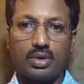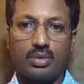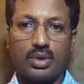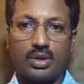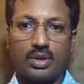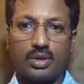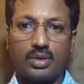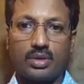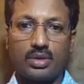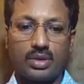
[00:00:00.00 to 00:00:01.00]
is going to be
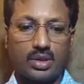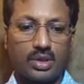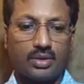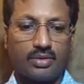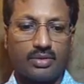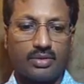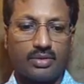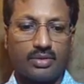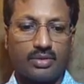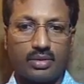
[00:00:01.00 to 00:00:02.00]

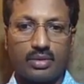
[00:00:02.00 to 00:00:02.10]
65